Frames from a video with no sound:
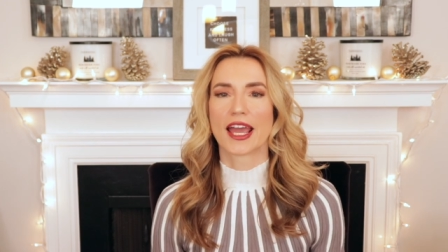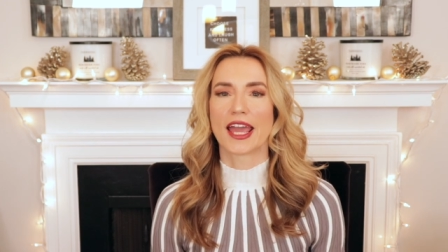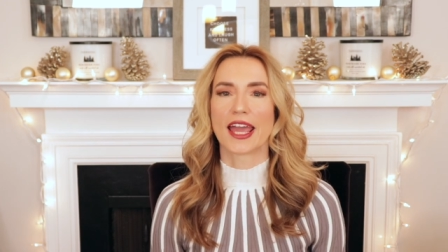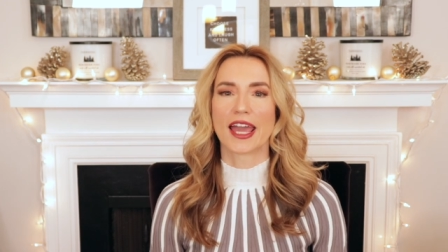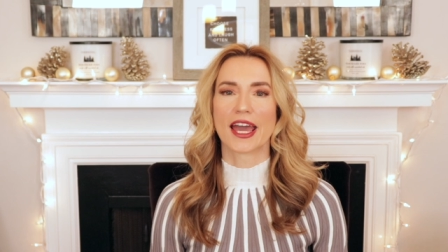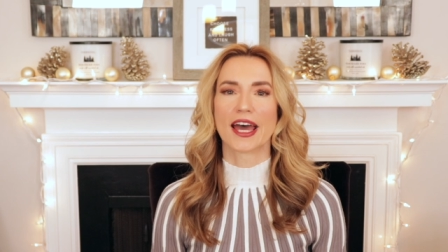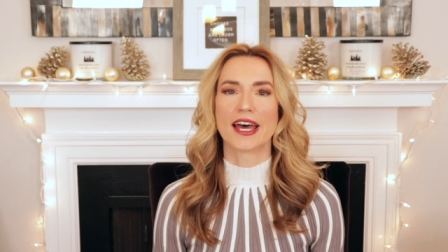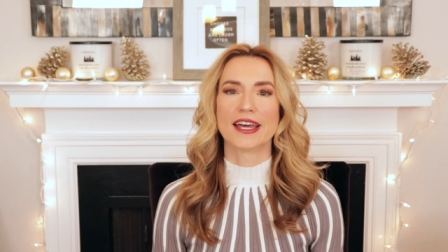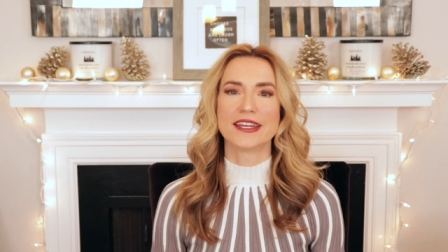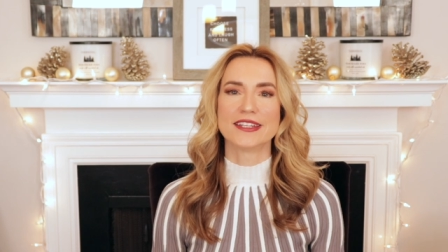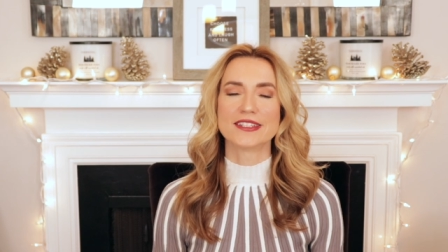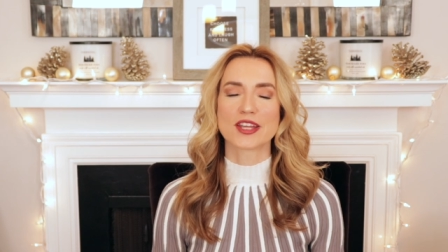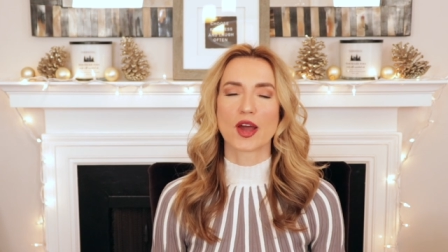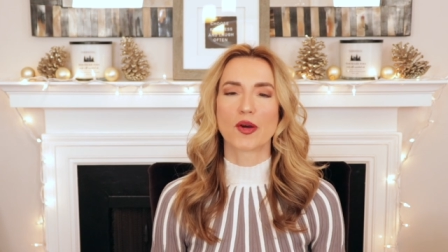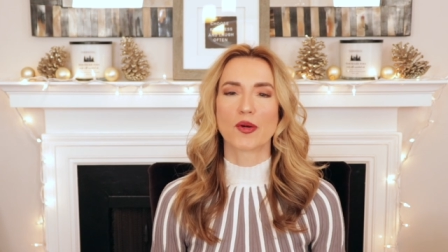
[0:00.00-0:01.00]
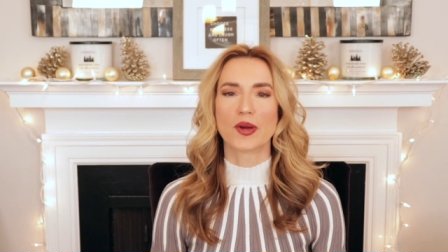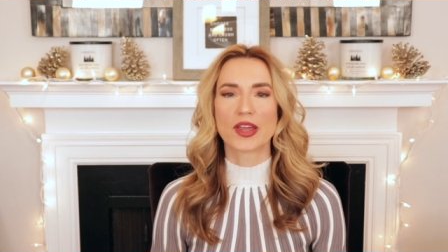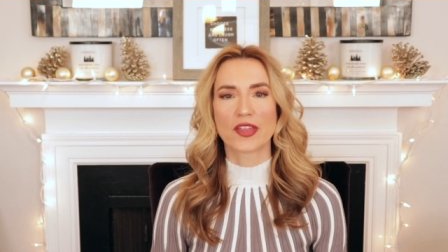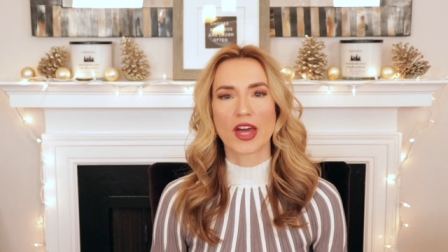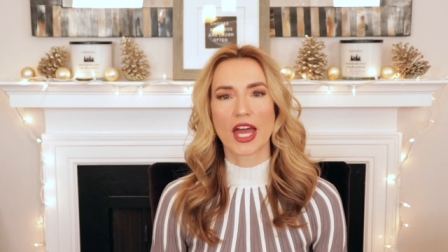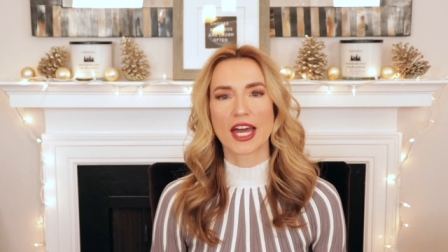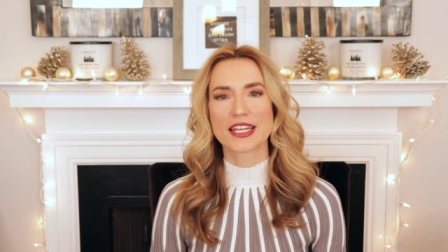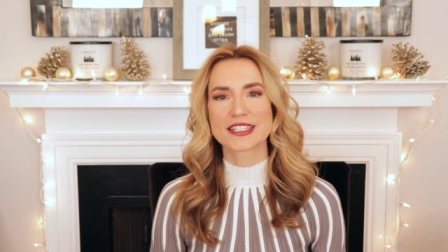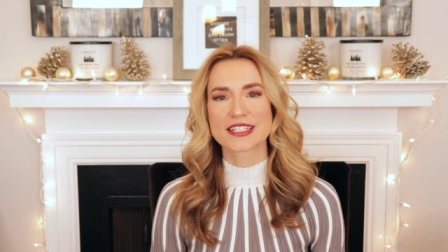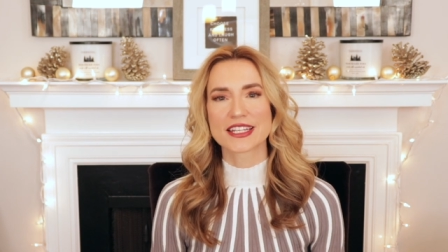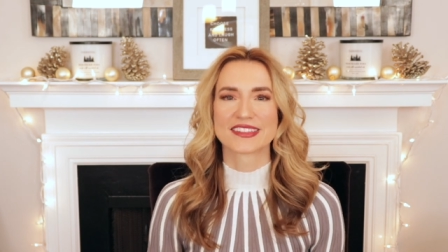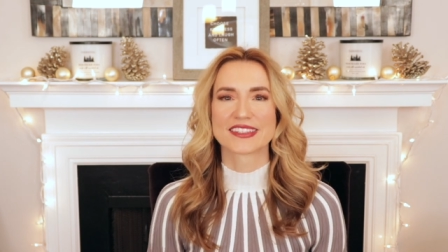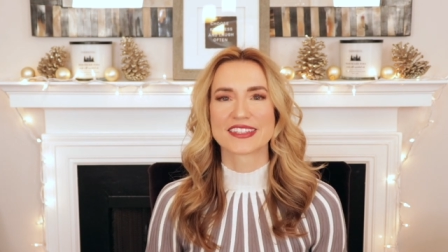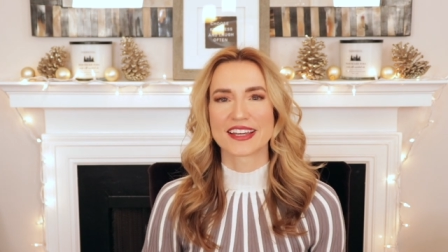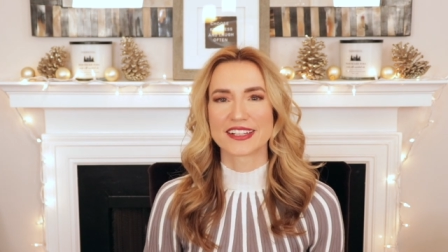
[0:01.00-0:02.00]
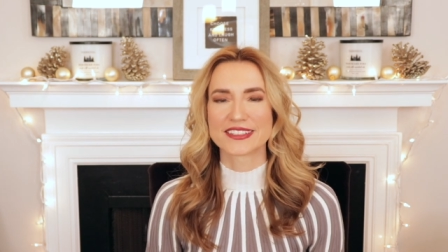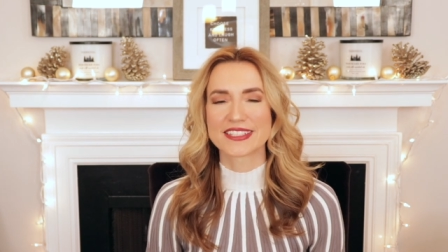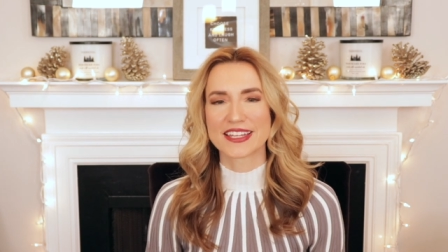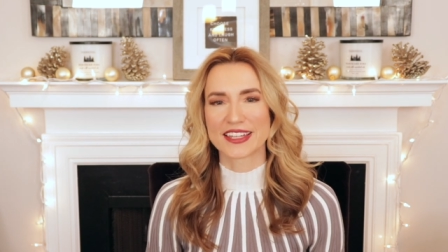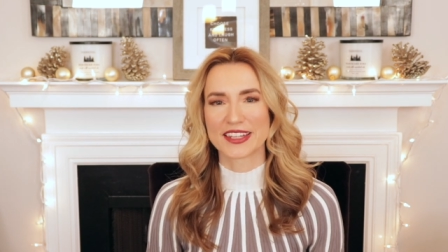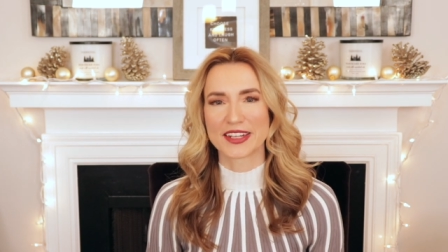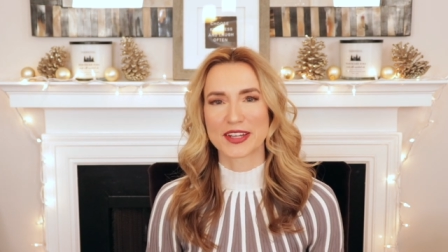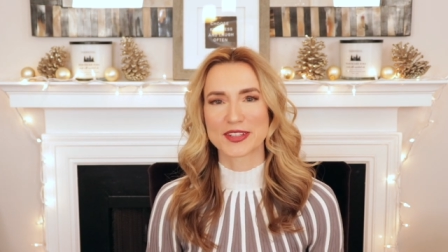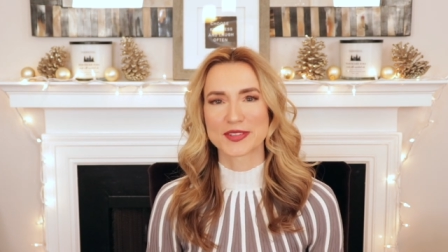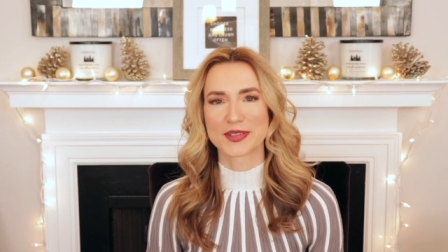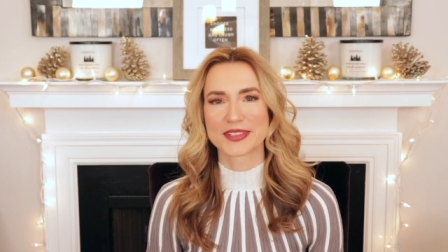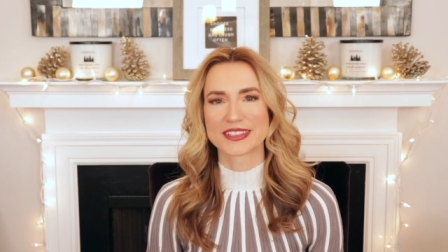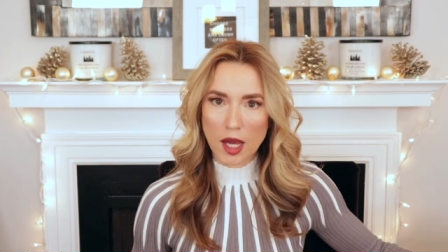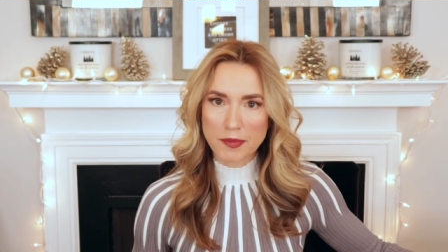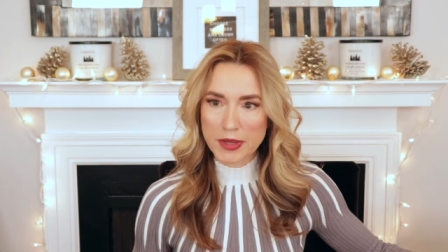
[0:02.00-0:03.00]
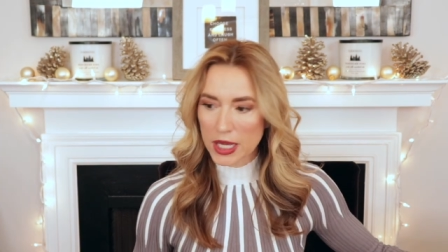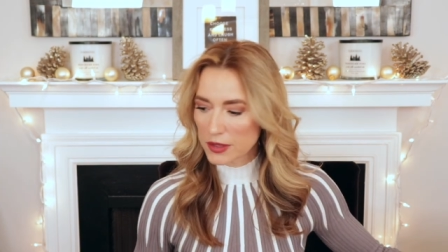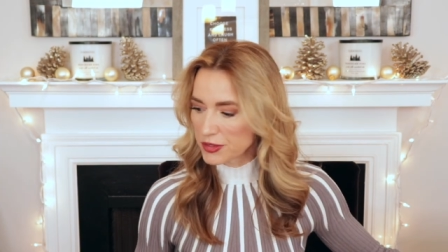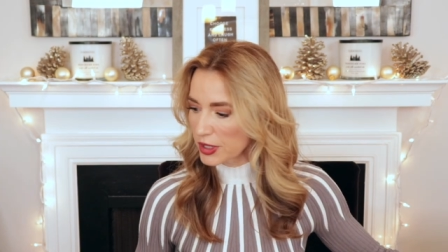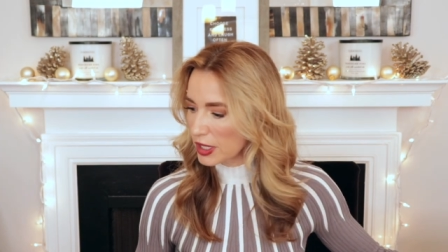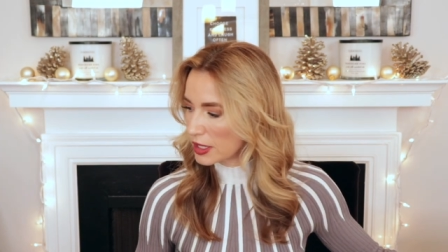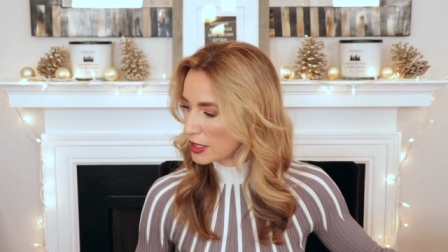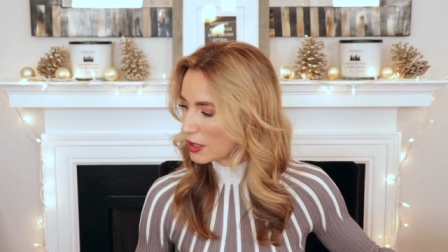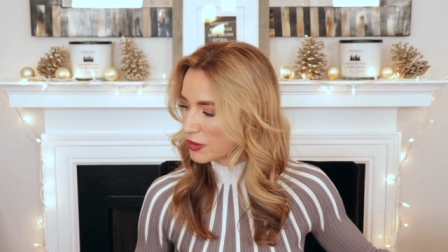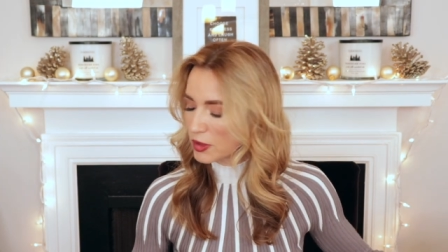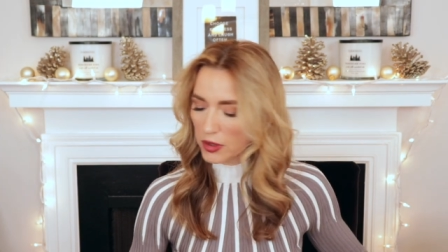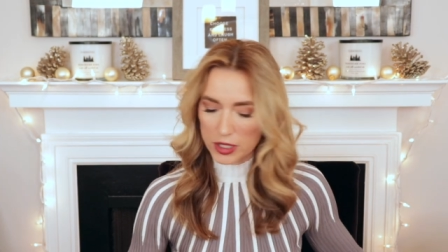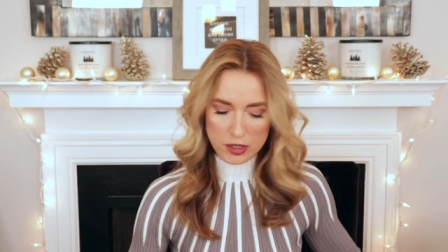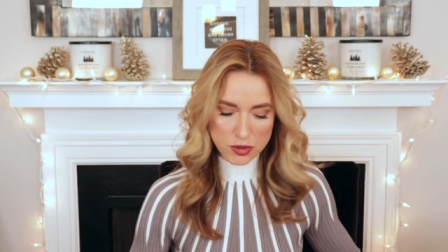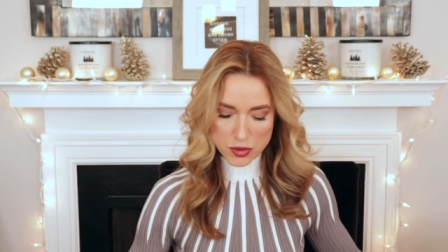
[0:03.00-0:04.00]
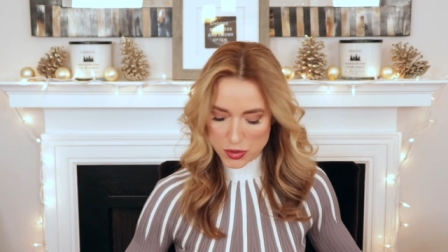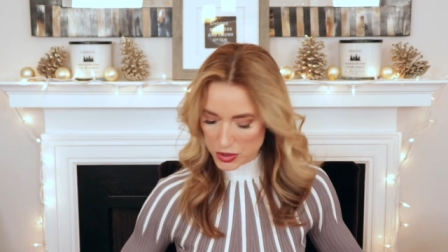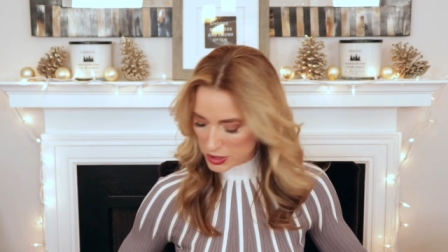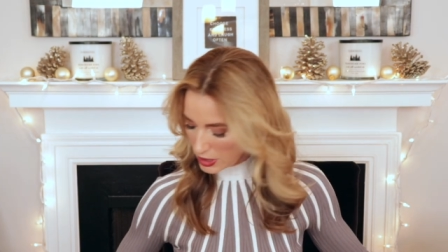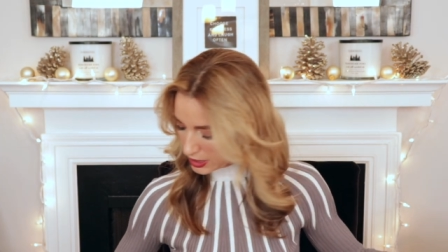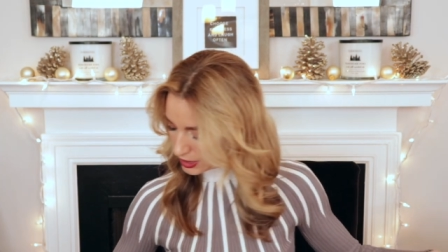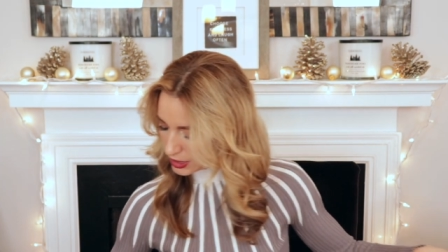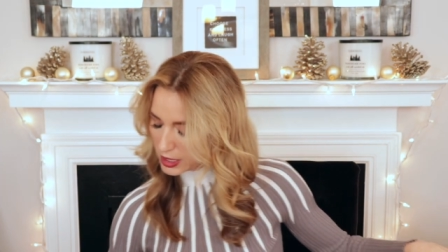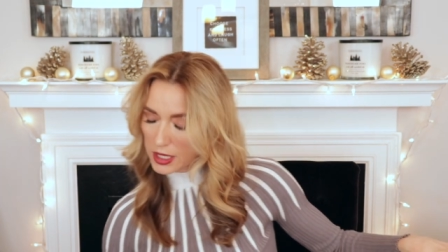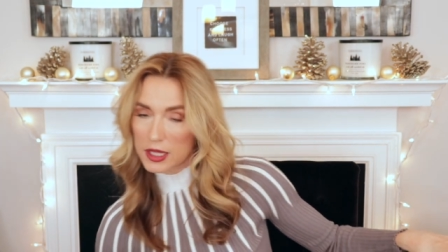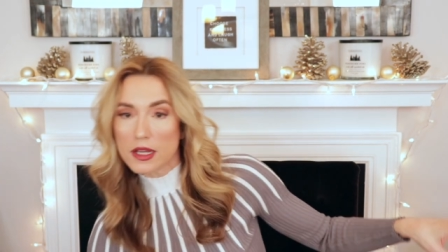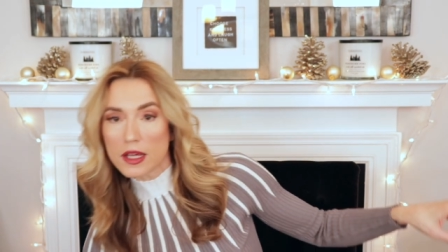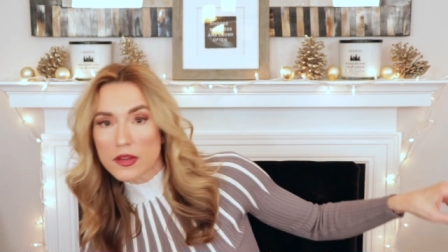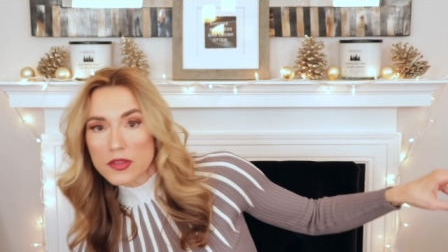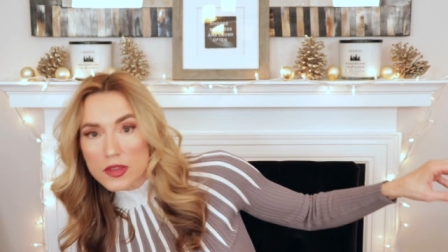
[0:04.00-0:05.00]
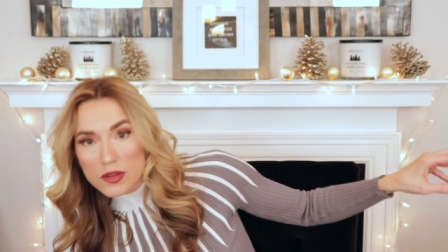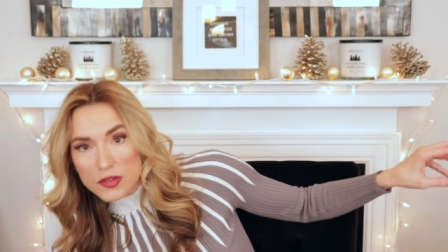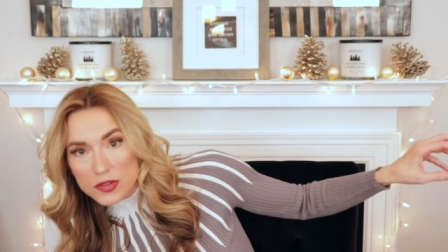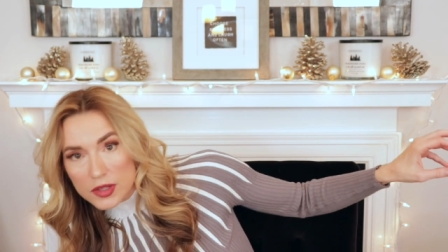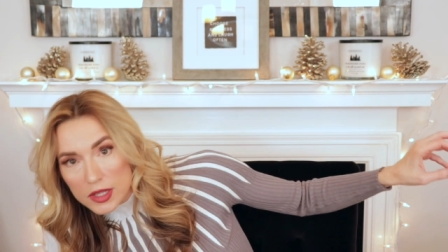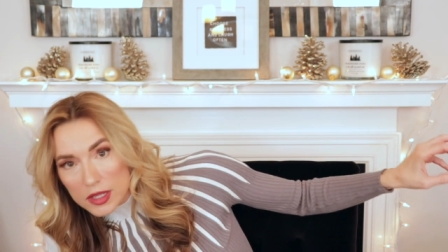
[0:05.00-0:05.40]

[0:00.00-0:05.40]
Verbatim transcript: And with that, I'll see you on the next one. I'm not done. If you're interested in this